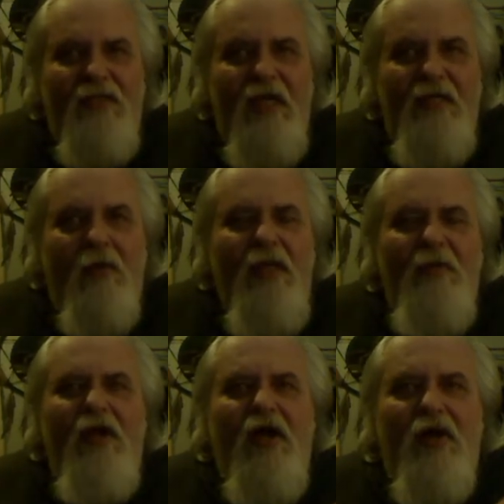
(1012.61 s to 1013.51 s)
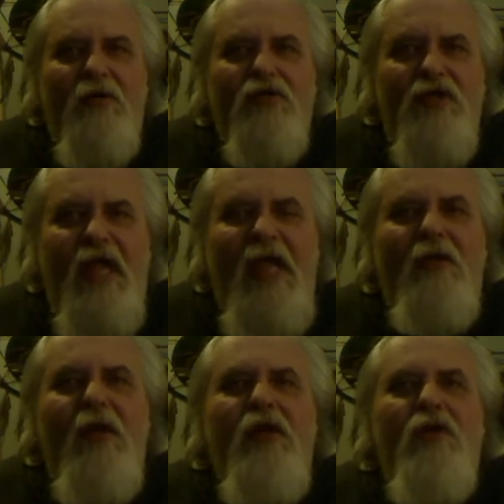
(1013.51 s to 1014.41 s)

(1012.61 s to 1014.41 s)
they don't even understand.